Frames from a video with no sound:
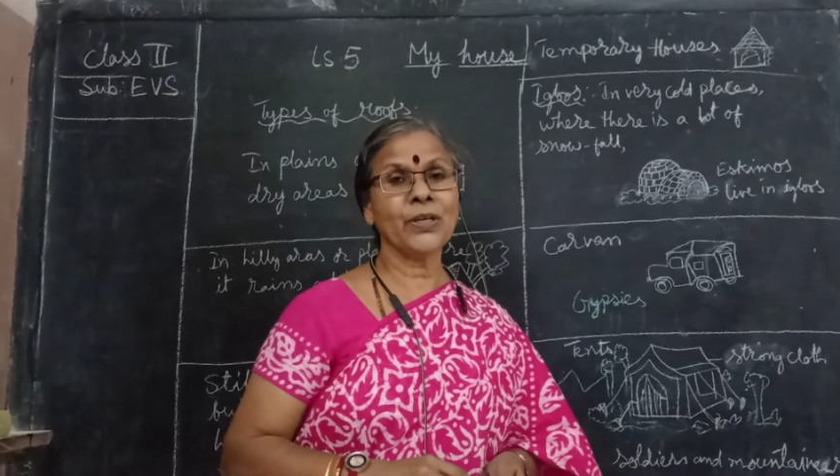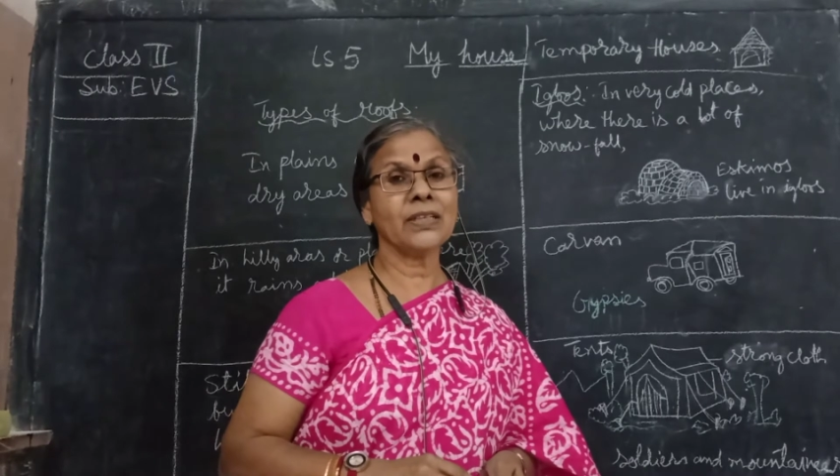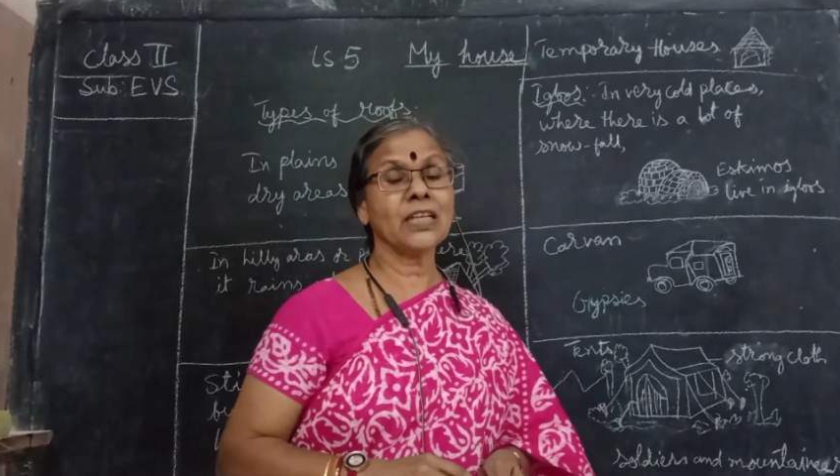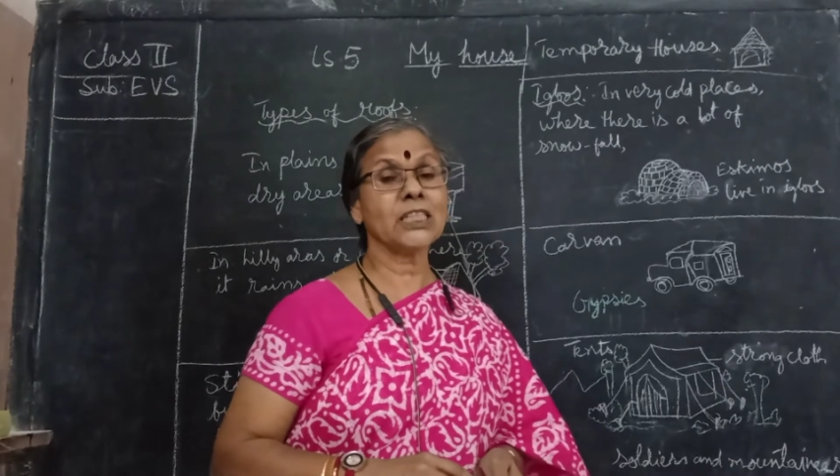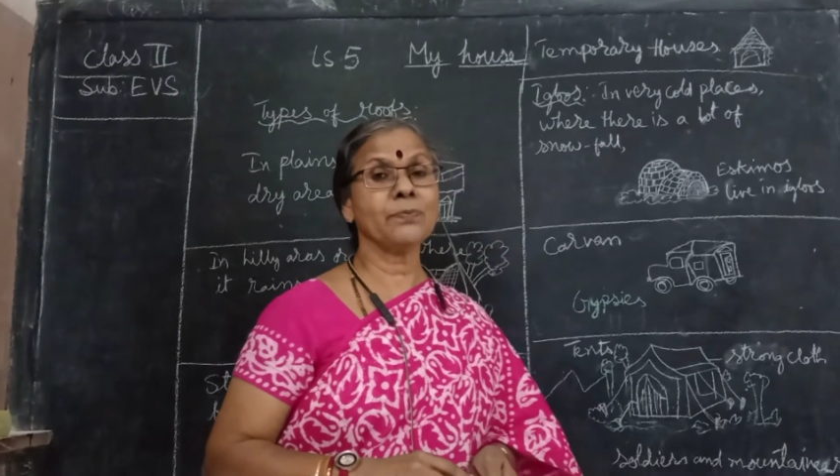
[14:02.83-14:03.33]
and
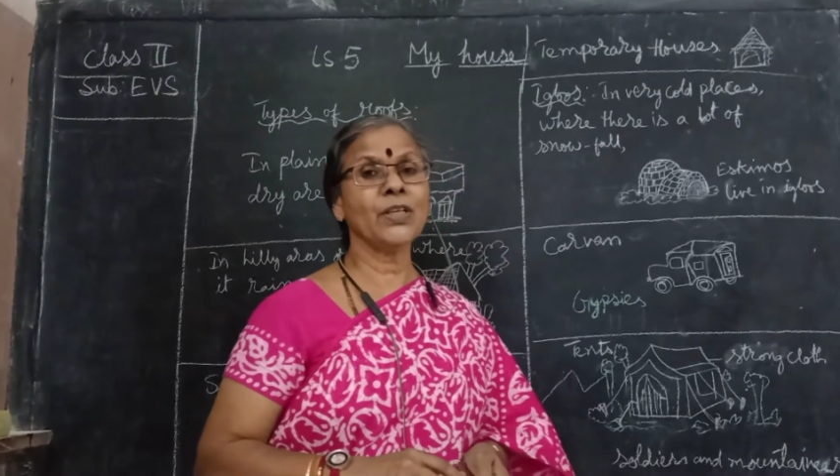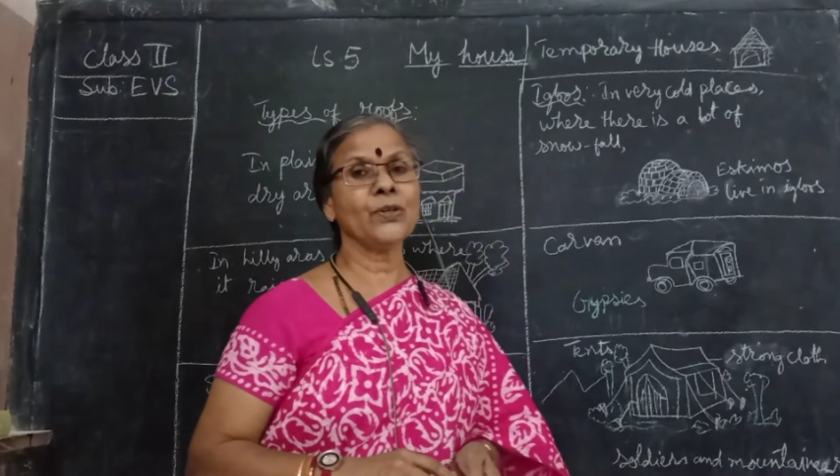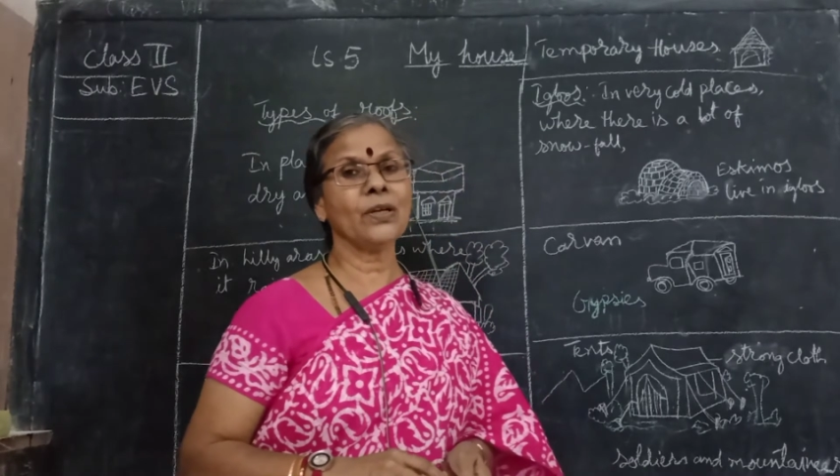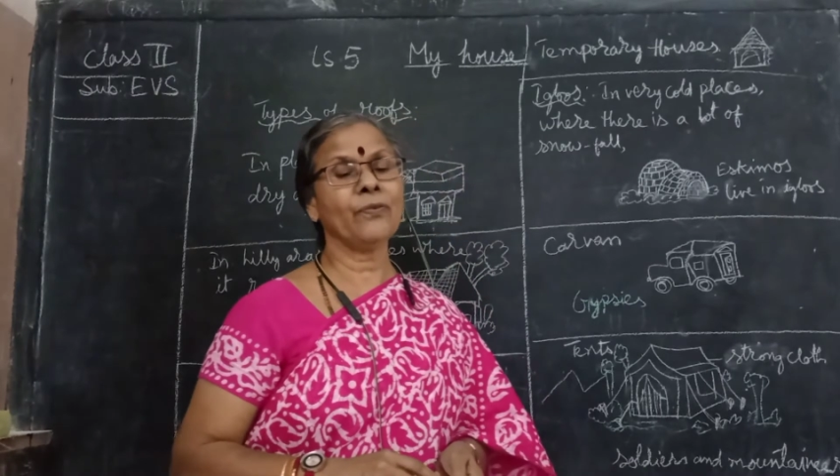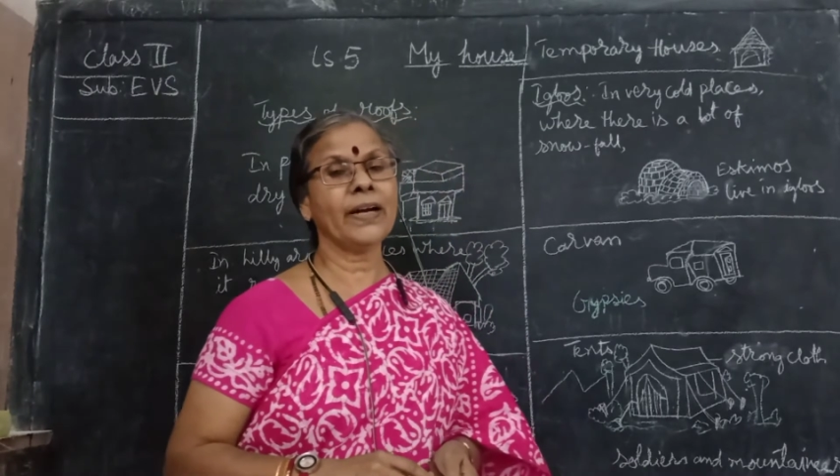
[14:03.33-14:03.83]
Kashmir, you
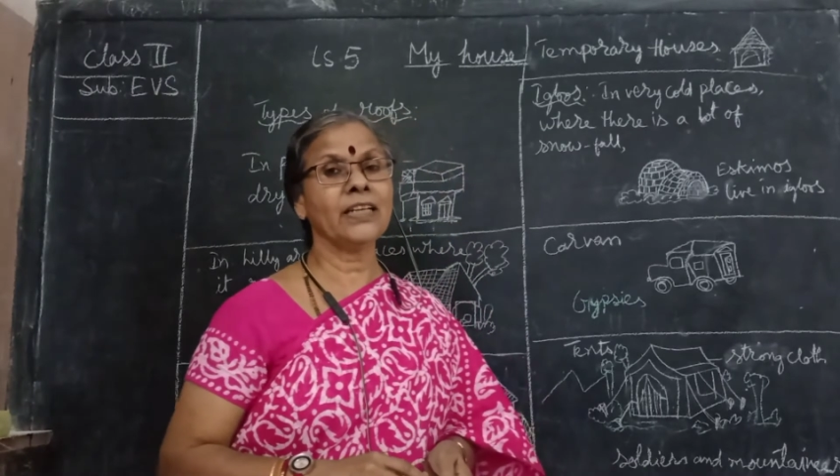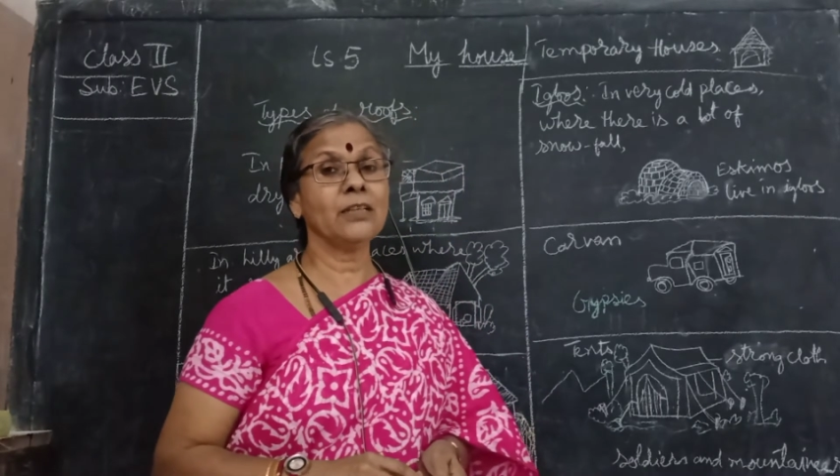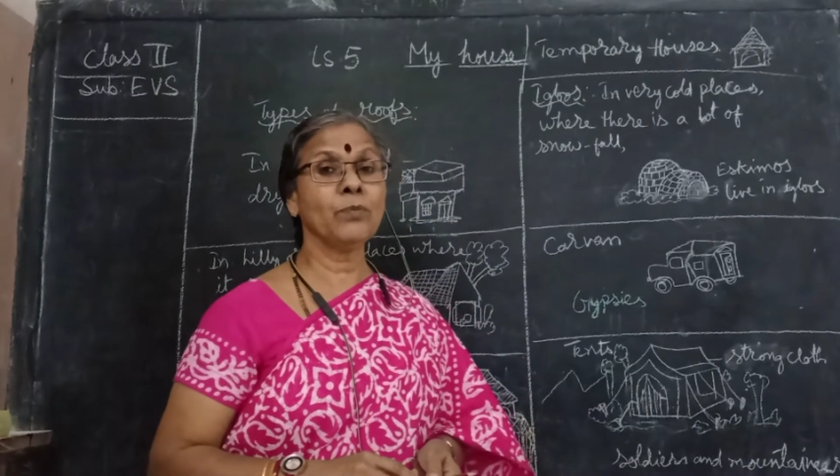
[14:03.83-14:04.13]
will find it